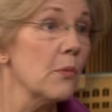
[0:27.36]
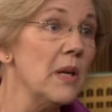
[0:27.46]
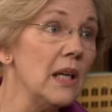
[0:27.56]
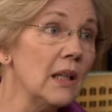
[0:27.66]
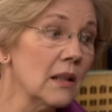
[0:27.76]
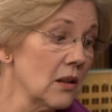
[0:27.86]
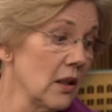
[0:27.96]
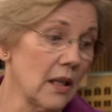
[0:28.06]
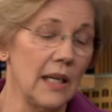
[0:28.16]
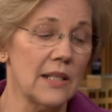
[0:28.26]
me, yeah.
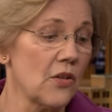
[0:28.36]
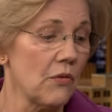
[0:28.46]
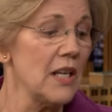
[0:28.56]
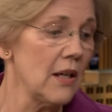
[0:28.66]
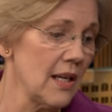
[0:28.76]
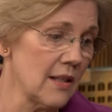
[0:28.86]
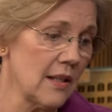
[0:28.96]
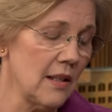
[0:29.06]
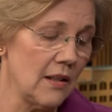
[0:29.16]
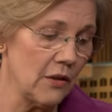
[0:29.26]
look, it's three
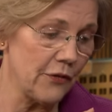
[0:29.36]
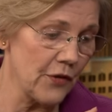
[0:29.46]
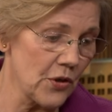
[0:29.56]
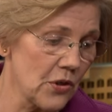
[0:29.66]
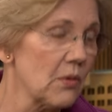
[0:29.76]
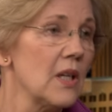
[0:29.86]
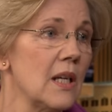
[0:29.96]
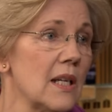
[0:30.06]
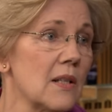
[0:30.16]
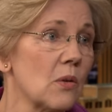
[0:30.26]
things. The first one
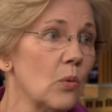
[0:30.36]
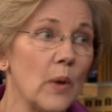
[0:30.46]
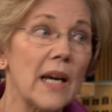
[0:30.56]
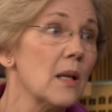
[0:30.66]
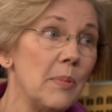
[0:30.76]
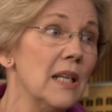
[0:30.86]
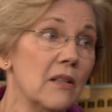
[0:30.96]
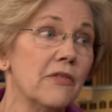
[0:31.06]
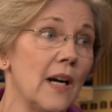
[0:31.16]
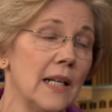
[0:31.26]
is we got to be in
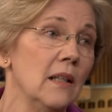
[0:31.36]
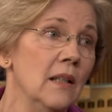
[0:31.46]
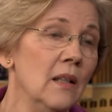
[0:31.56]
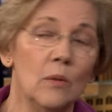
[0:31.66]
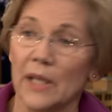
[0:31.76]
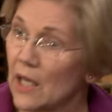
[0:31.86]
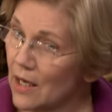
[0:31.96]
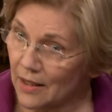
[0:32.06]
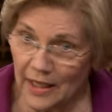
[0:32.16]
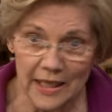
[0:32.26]
the fight. We yeah.
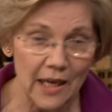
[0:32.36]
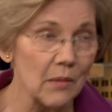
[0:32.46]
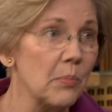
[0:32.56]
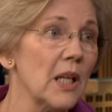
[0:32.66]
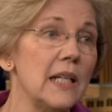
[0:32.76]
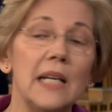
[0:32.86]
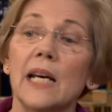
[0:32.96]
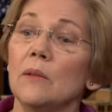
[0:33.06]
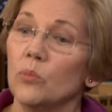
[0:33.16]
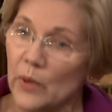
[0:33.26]
cannot lay down and play
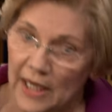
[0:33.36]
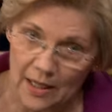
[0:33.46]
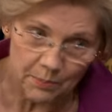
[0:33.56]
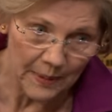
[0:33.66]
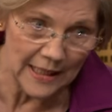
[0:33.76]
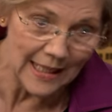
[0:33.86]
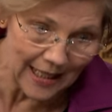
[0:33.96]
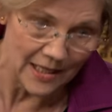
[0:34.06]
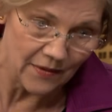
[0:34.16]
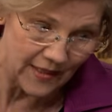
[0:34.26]
dead. We got to be
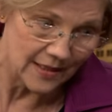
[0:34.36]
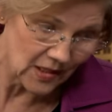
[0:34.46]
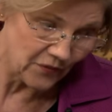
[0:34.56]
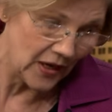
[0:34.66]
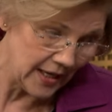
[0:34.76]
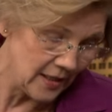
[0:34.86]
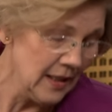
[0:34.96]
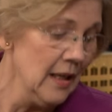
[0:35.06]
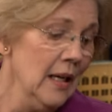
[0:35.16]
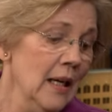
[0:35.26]
in this fight.
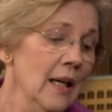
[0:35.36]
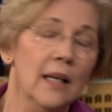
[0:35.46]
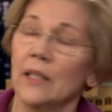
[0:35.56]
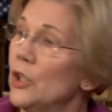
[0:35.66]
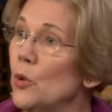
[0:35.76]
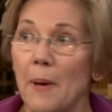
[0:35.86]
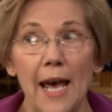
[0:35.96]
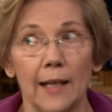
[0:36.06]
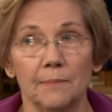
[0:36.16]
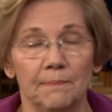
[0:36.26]
Yeah. You bet.